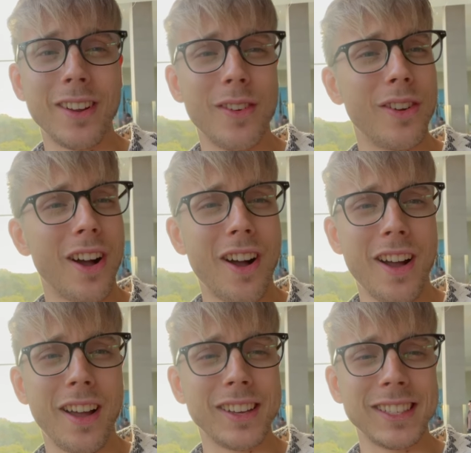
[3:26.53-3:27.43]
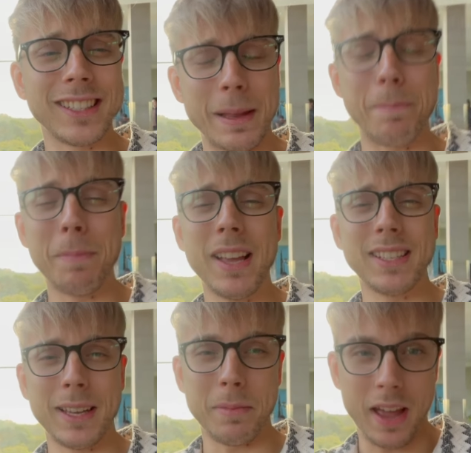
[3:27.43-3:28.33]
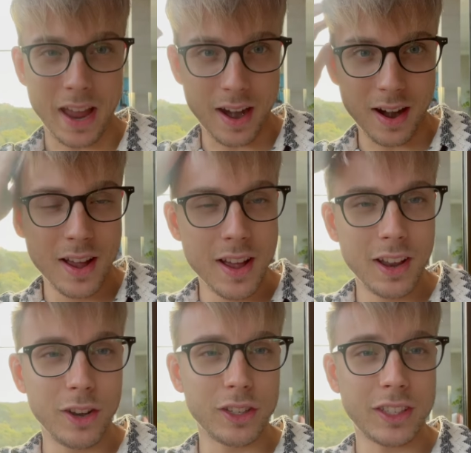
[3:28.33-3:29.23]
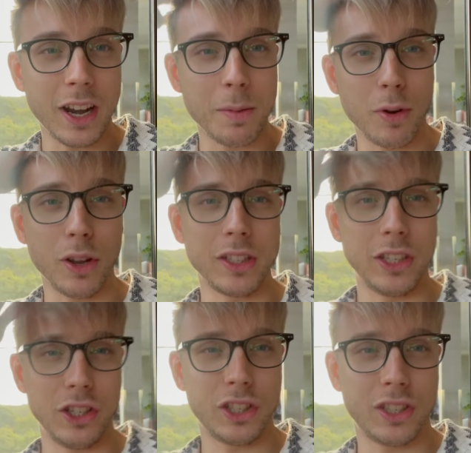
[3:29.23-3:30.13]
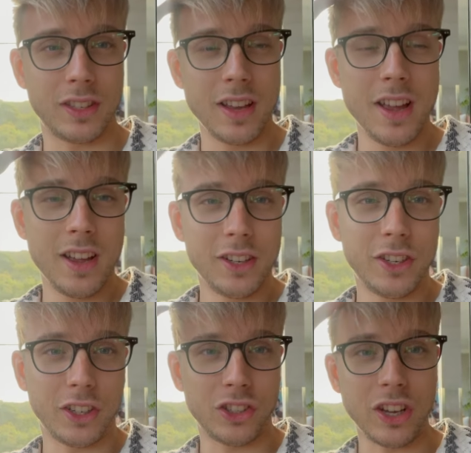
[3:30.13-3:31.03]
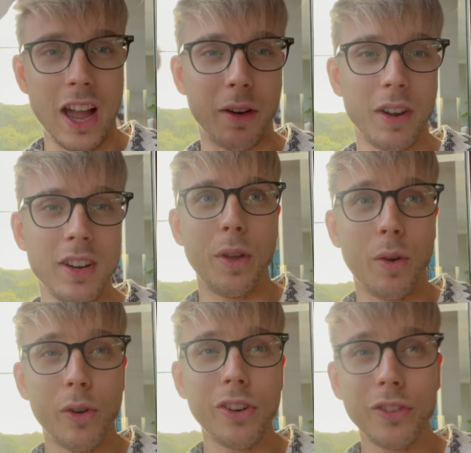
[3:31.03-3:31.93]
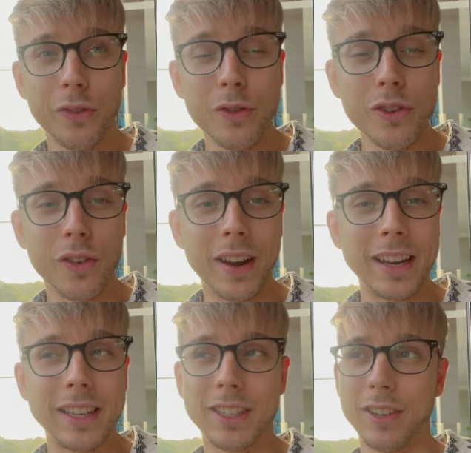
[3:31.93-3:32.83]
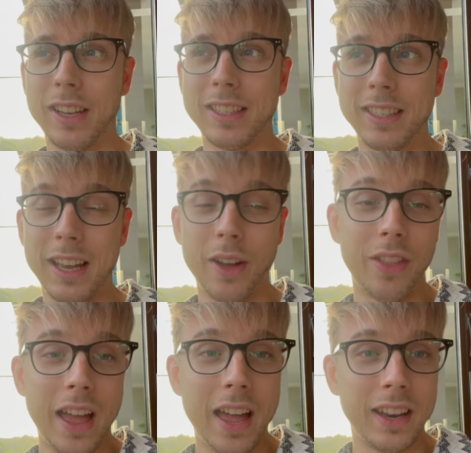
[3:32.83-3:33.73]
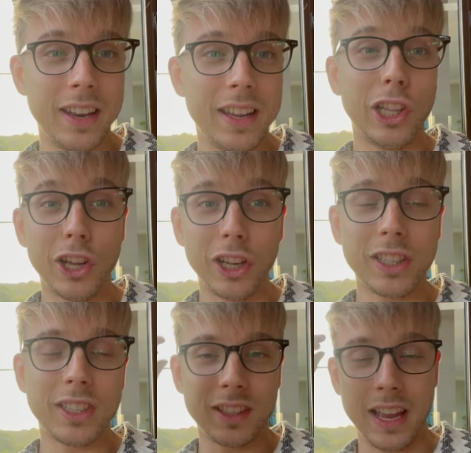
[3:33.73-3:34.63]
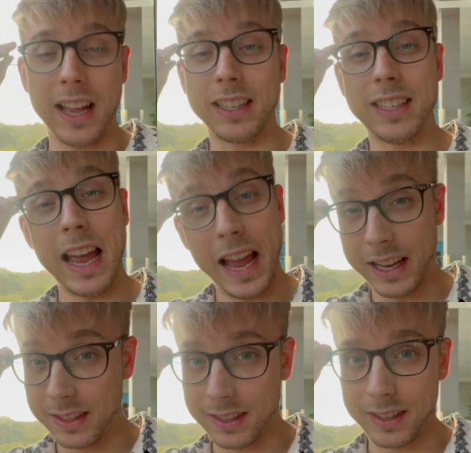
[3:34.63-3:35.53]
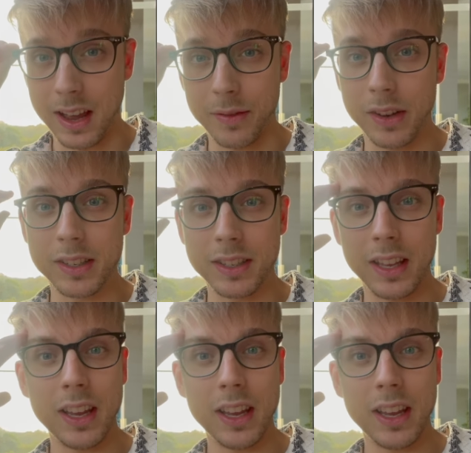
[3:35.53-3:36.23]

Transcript: Oh guys, it's amazing. My hair looks terrible because I just took a shower. We ordered food already, so let's see how that looks and tastes, obviously.